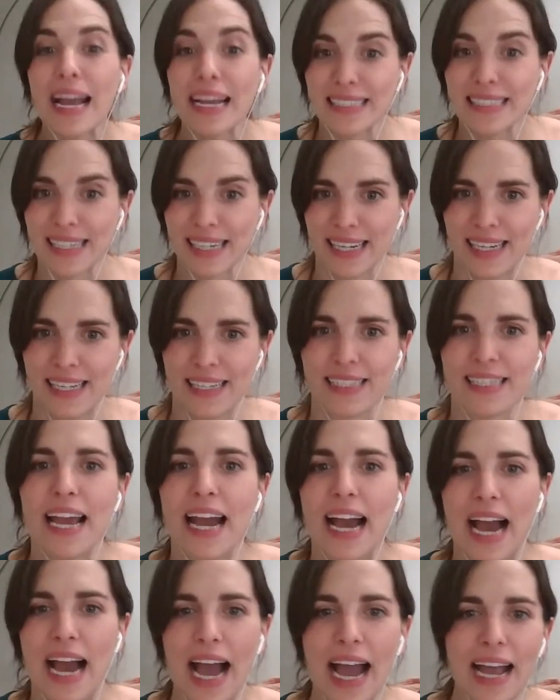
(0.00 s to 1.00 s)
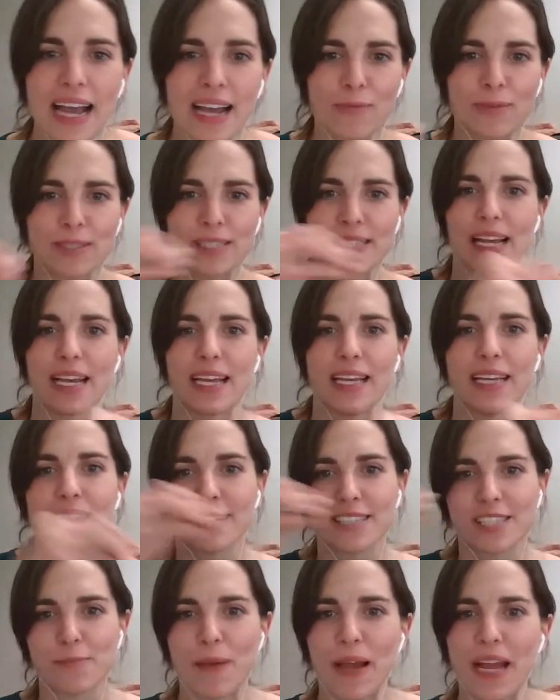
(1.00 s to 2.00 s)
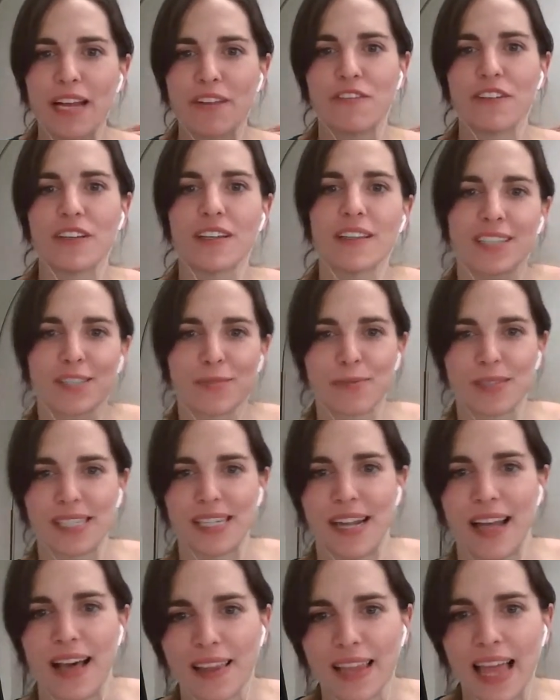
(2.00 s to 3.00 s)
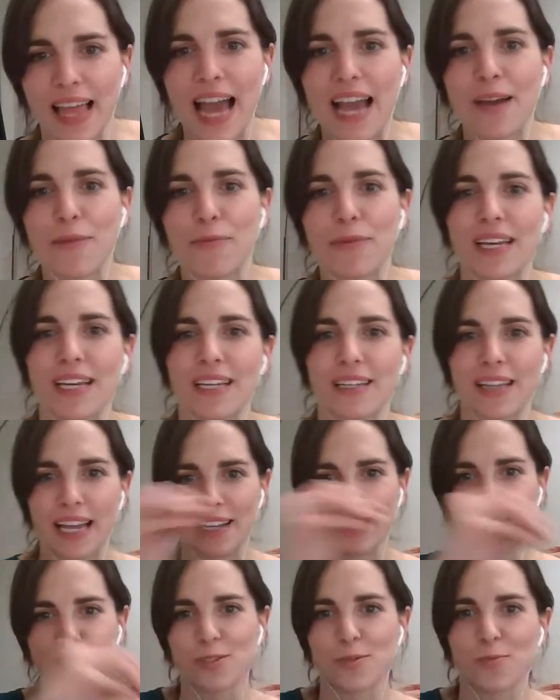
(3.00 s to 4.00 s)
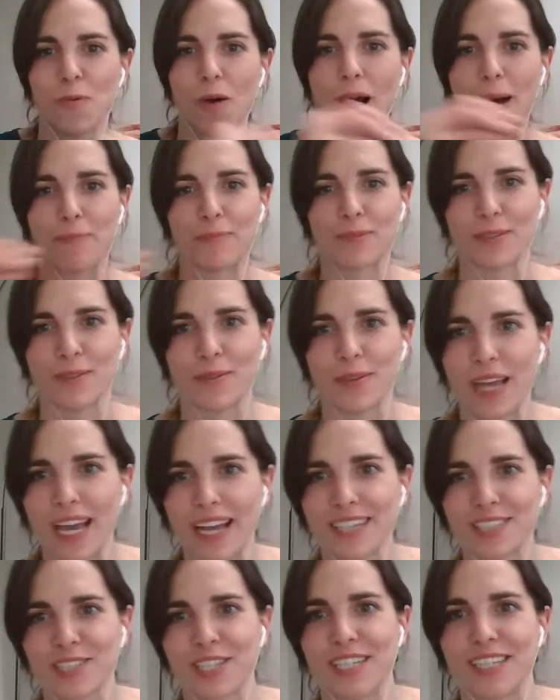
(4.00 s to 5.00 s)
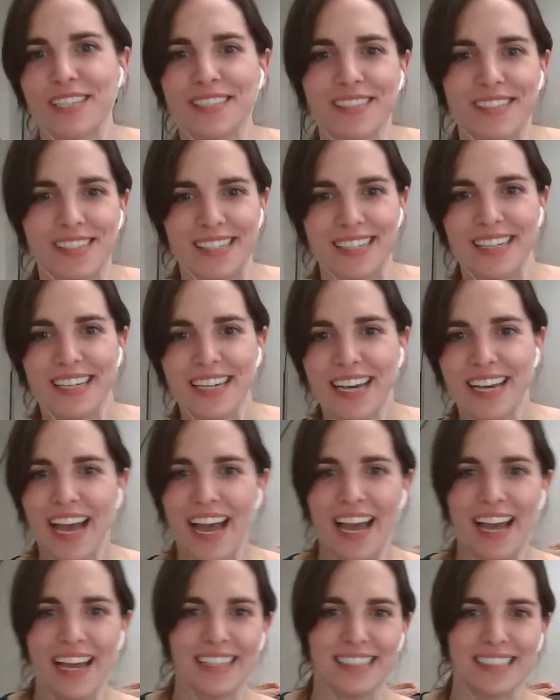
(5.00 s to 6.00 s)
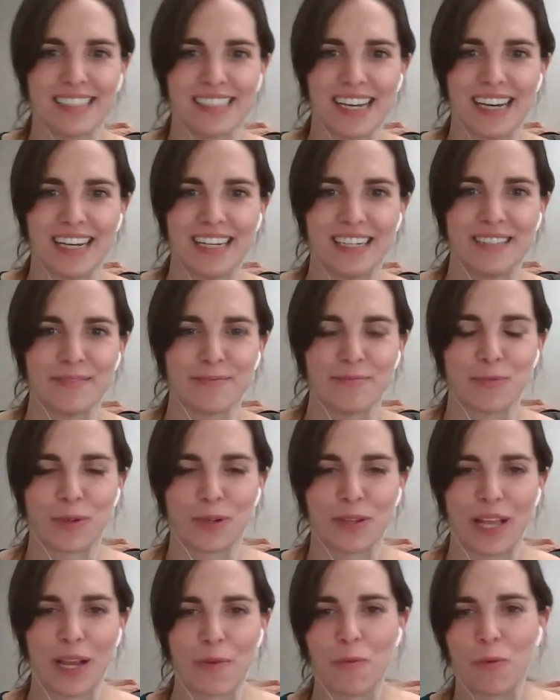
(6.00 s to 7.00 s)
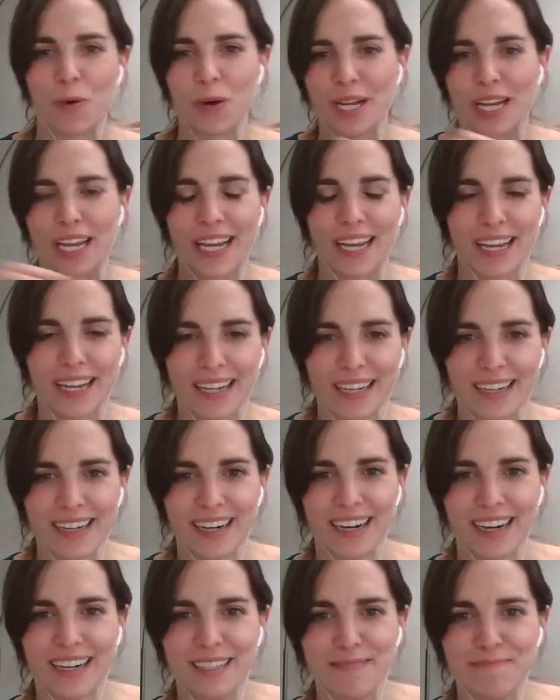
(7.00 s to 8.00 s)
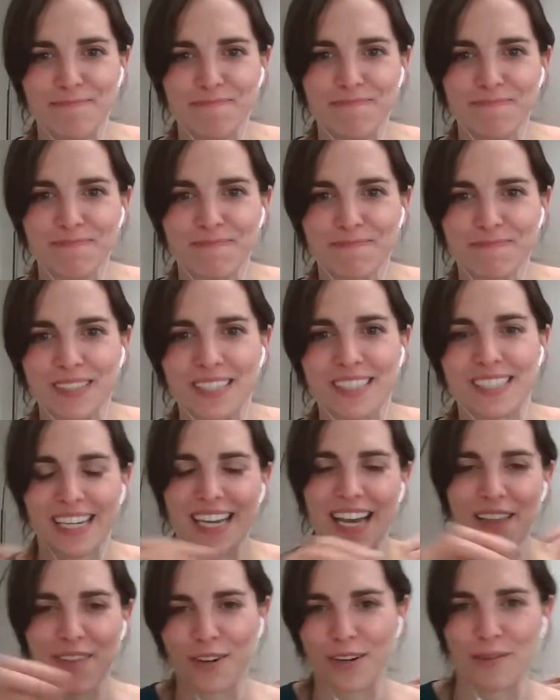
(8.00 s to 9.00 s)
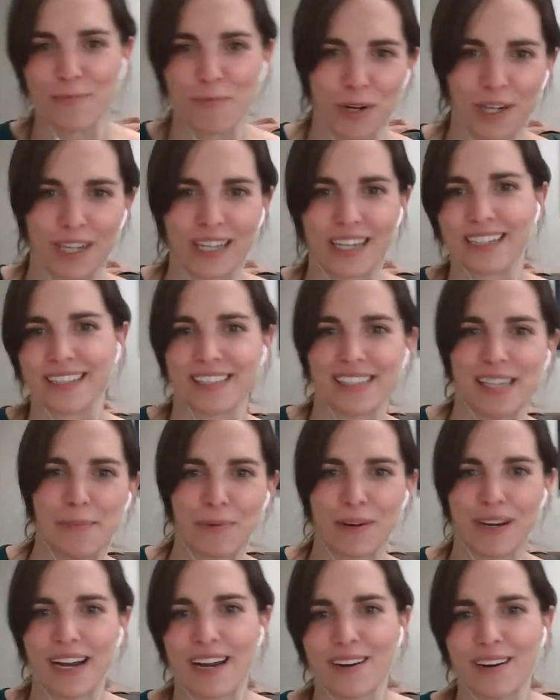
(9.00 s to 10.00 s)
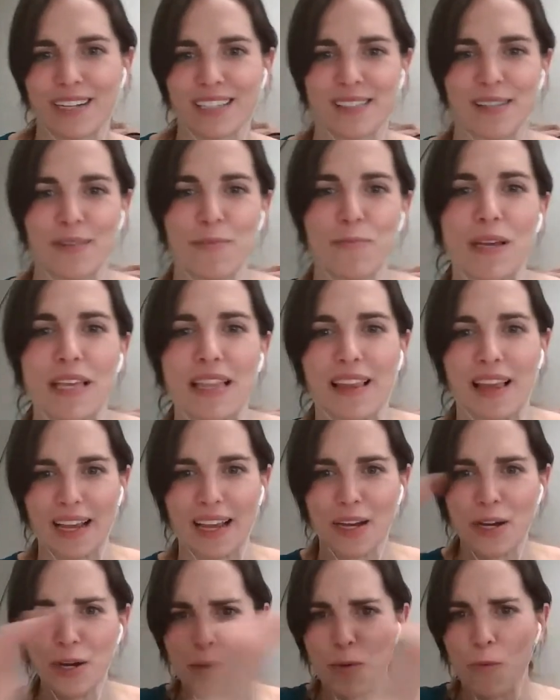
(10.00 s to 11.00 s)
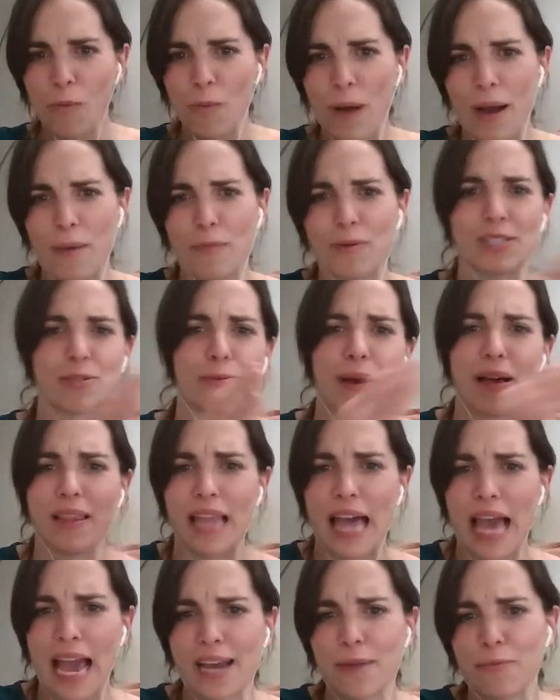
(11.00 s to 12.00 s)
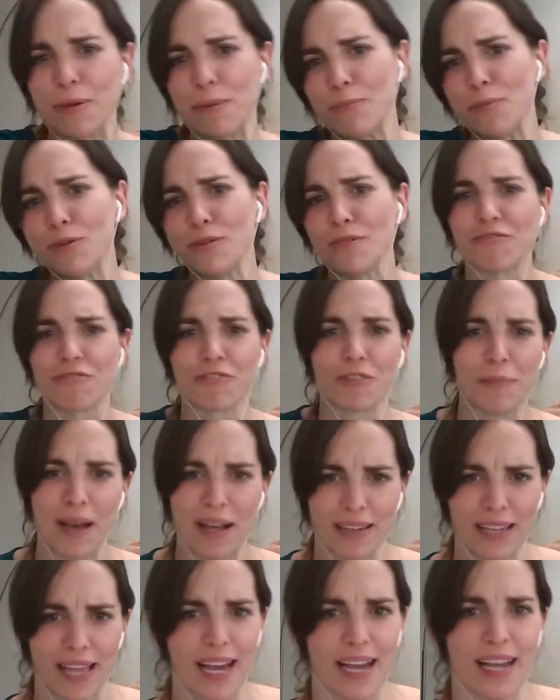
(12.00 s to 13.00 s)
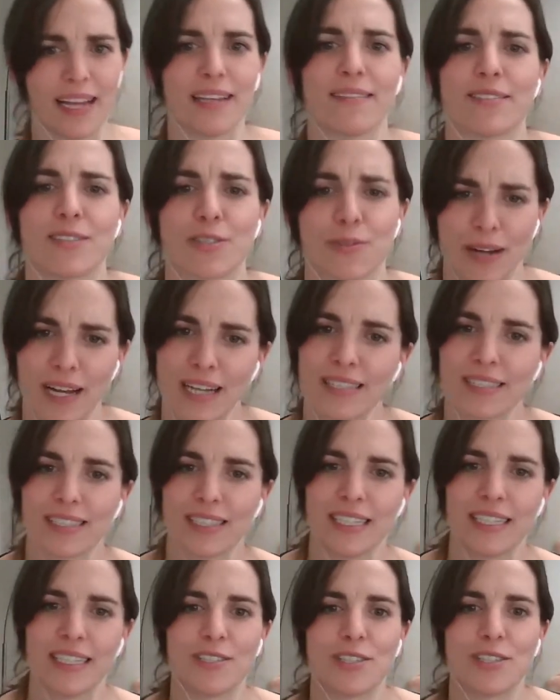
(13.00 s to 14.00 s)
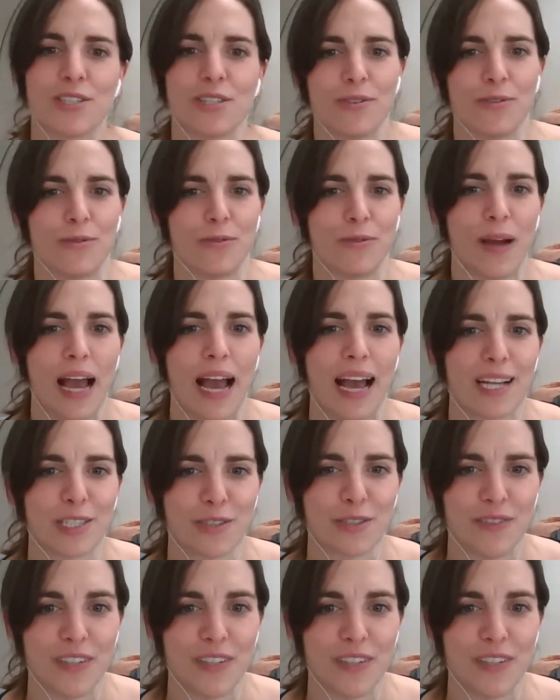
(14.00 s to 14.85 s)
did. Yeah. I was like in Spain. Felix was in LA. We had like swapped locations and we're like working together and working in separate areas. And then I went to LA and we moved from LA directly to Asheville.